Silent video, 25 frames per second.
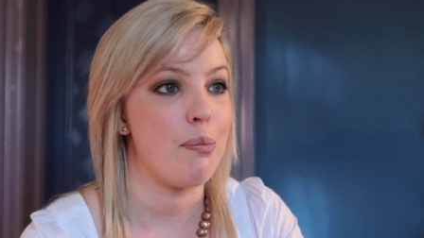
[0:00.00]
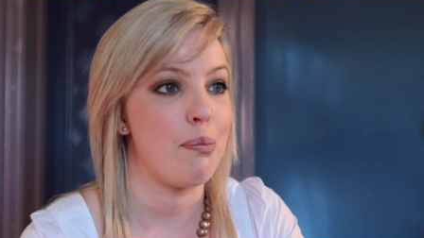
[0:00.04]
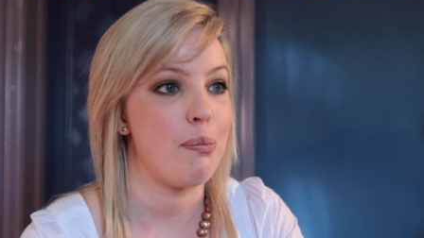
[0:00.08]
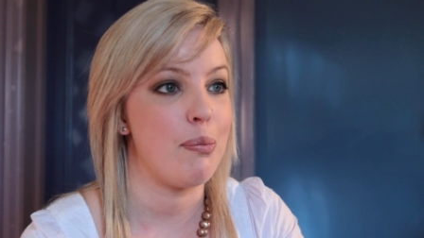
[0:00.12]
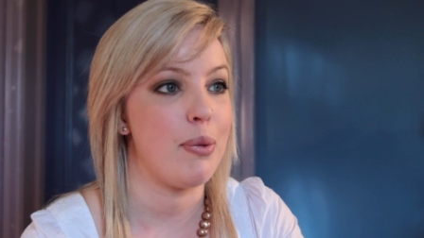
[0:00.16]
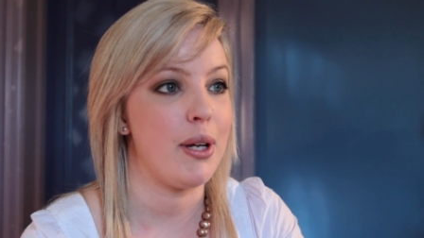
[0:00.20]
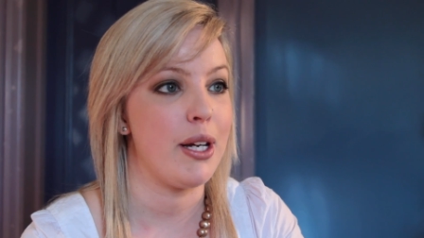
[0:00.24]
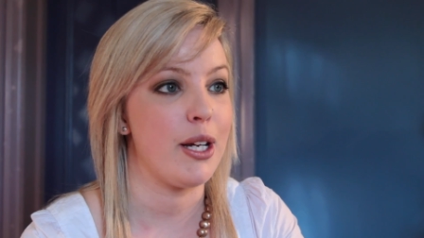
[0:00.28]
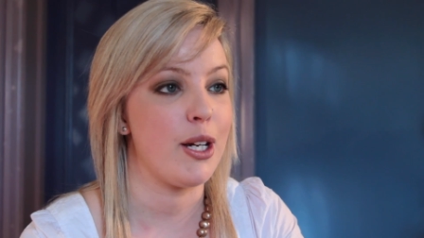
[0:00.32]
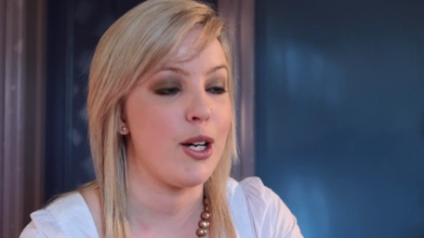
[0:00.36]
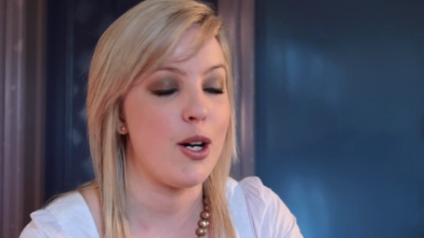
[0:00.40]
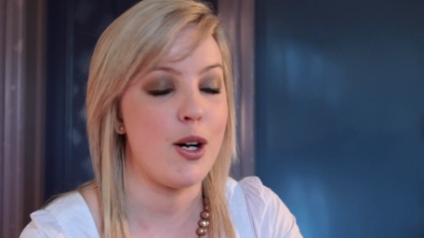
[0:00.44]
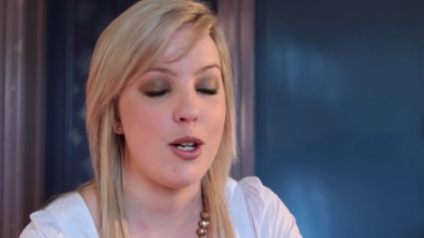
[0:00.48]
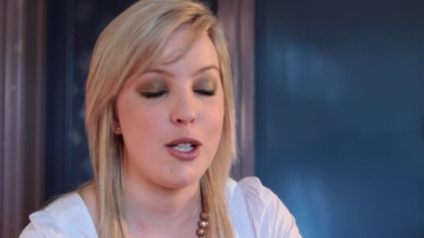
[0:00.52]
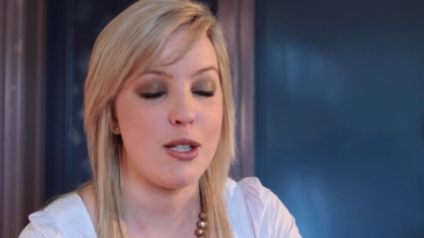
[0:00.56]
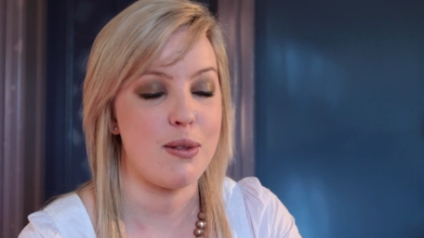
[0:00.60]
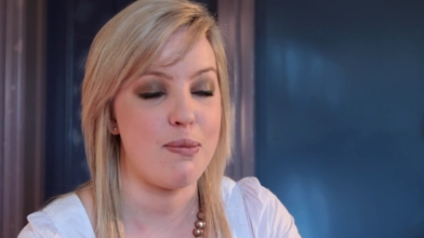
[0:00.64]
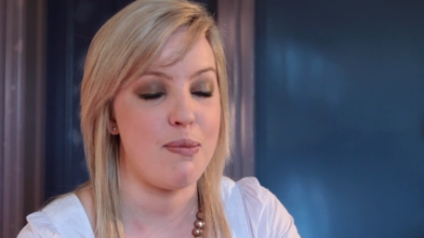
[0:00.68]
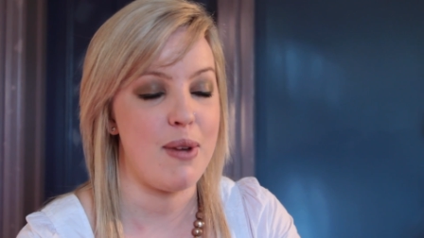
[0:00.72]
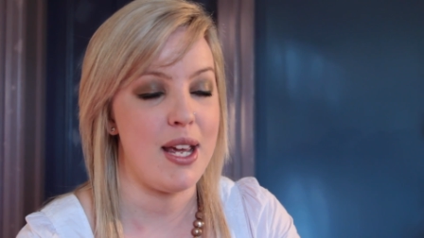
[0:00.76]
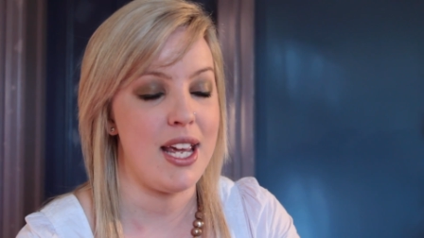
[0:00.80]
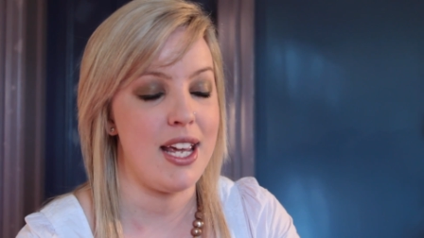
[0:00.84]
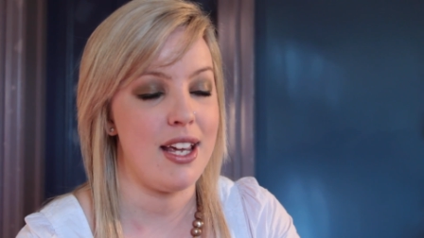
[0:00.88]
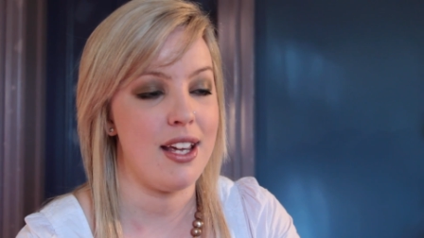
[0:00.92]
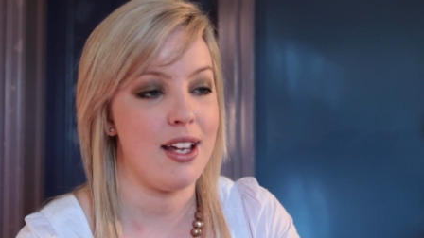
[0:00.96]
But it cost
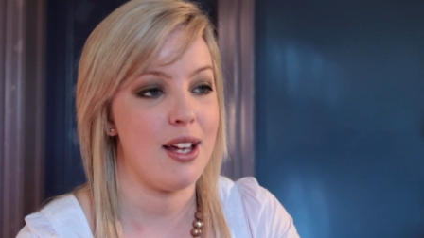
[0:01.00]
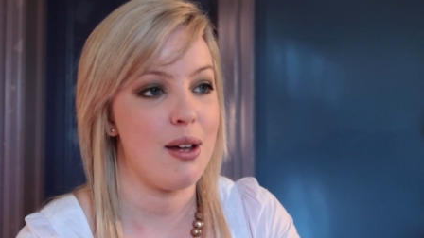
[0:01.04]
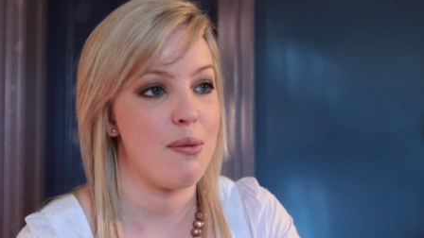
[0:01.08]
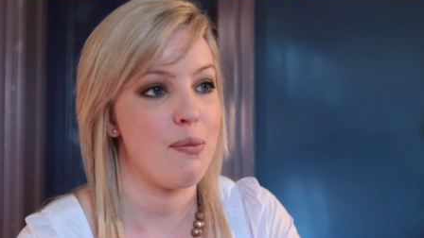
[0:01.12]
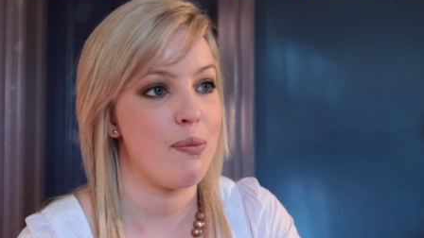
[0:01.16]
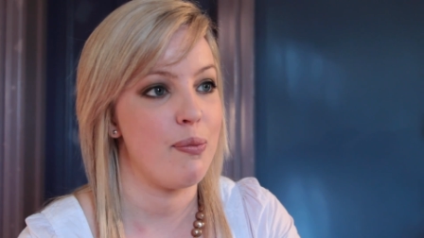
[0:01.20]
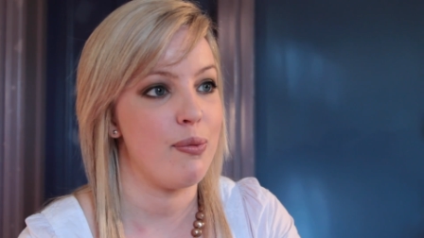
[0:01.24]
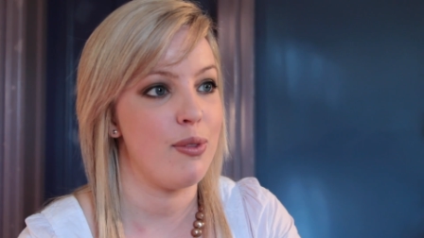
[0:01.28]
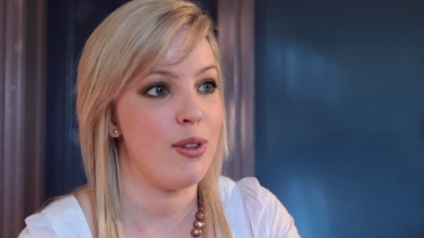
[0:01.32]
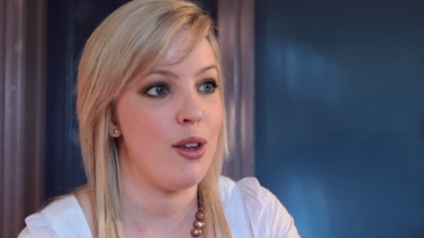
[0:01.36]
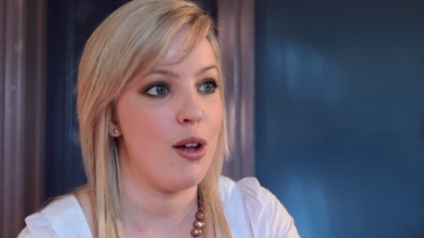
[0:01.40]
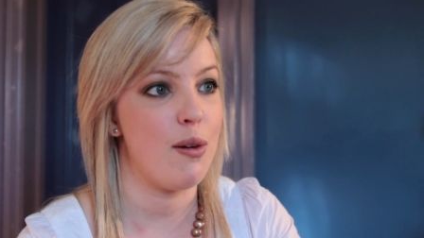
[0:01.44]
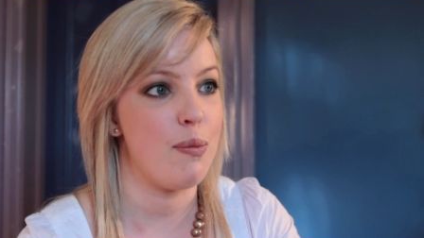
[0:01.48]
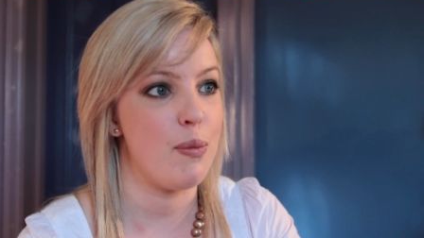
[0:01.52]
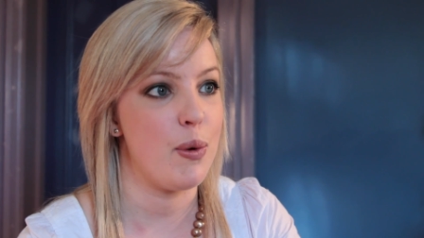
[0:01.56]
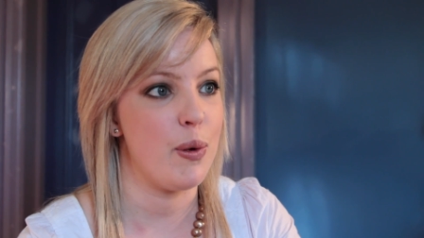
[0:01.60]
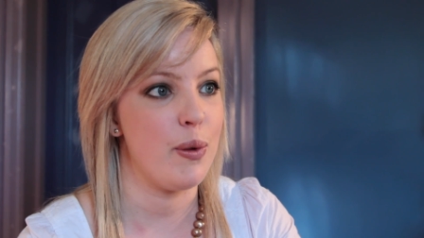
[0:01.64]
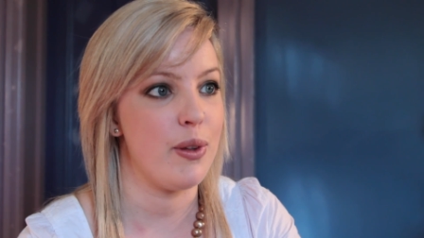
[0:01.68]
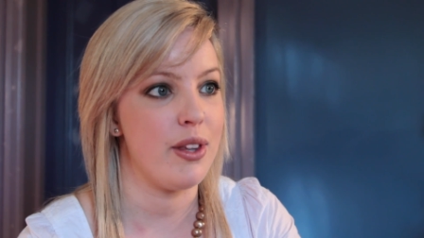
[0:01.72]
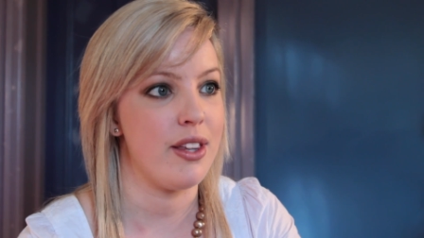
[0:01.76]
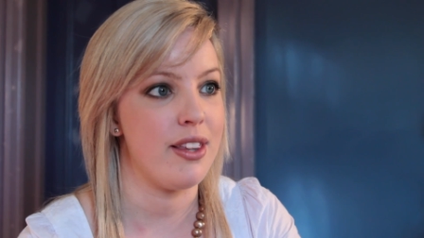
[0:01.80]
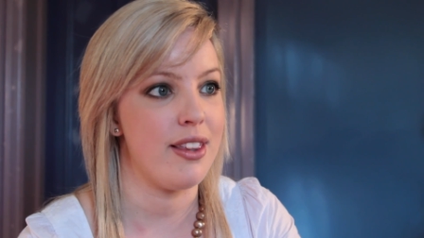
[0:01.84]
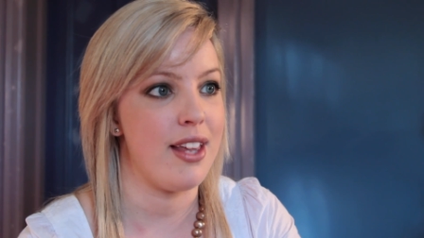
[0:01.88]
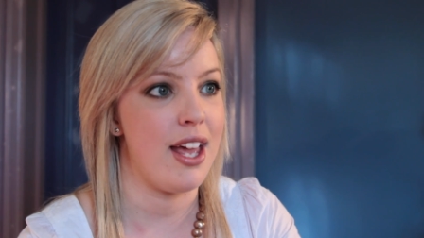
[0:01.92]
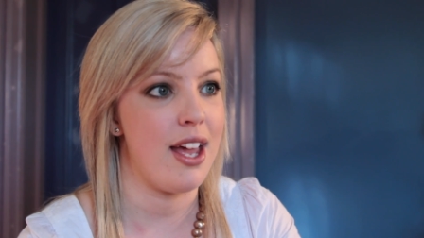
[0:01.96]
me a lot
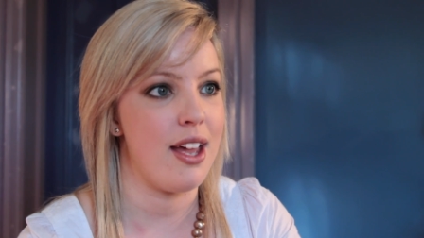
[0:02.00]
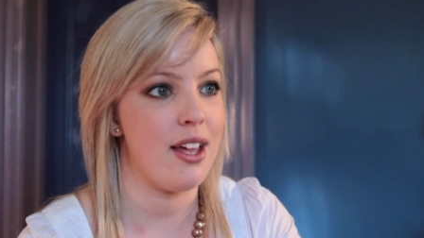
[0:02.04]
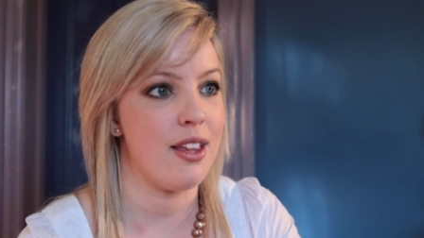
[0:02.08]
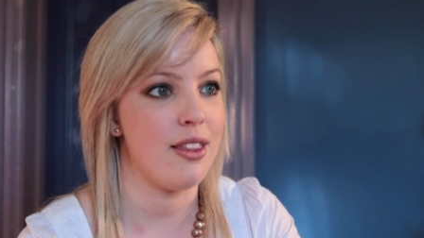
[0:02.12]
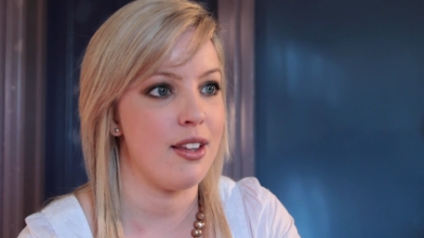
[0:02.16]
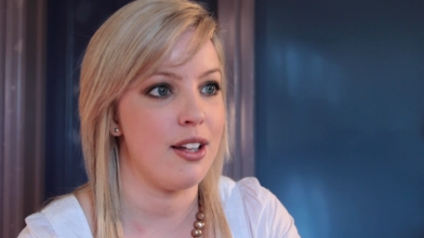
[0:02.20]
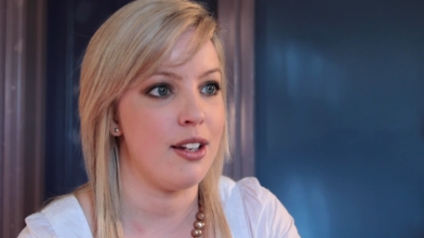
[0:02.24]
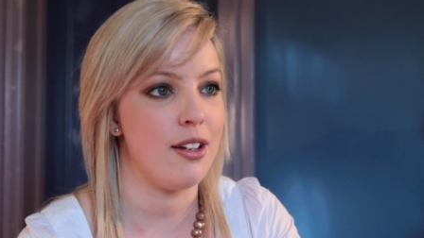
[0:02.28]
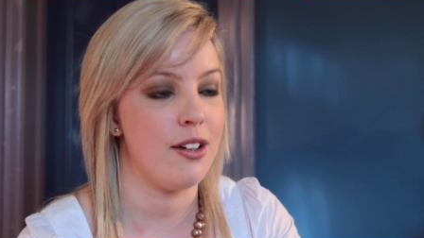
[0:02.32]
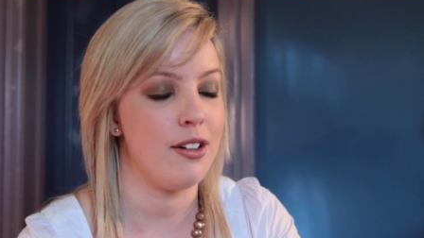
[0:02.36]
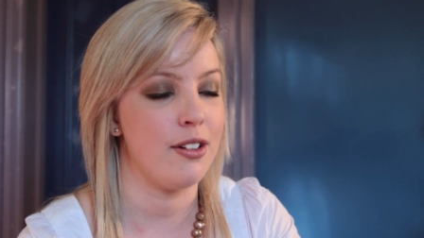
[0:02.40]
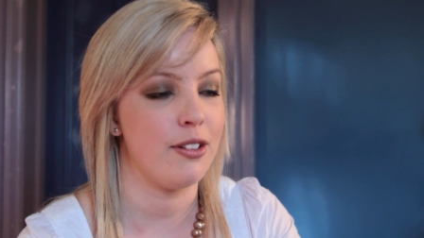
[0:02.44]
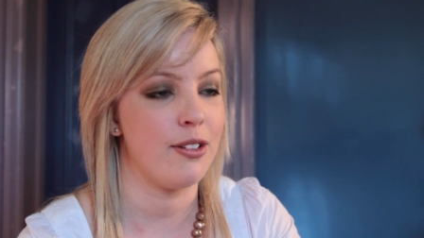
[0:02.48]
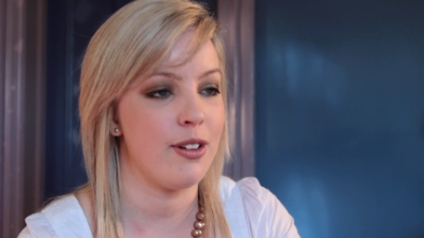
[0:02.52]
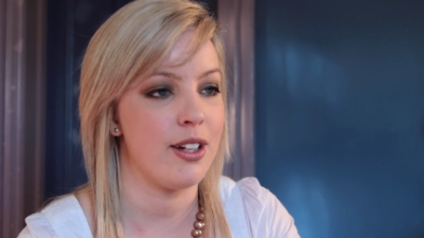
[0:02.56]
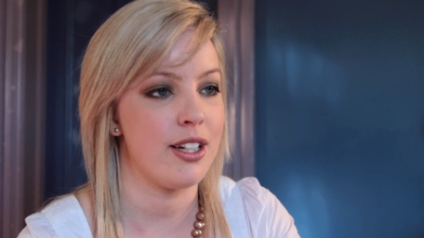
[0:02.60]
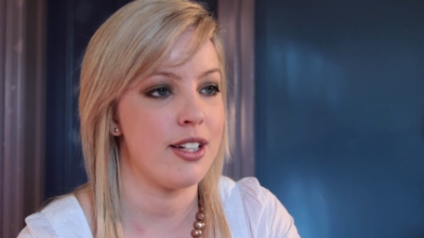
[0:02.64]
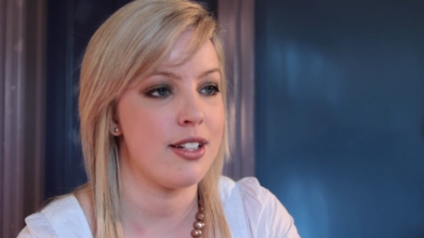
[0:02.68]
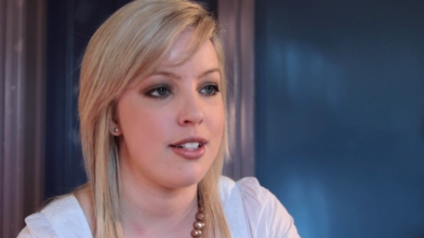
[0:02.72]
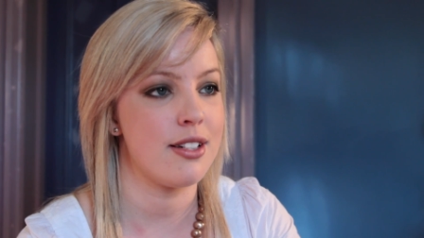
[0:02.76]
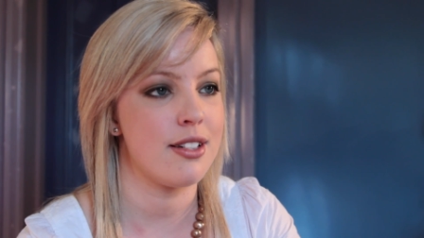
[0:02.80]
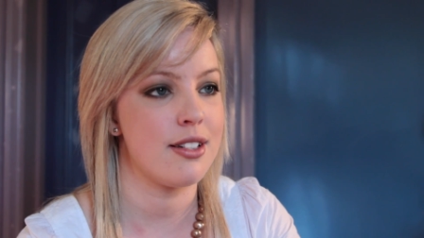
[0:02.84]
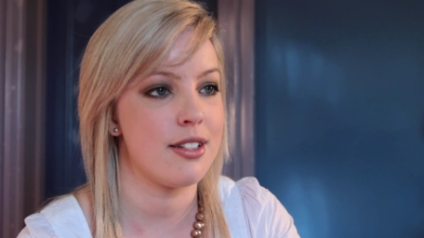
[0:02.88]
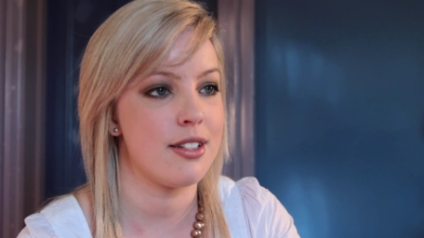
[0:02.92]
more than that in the long run.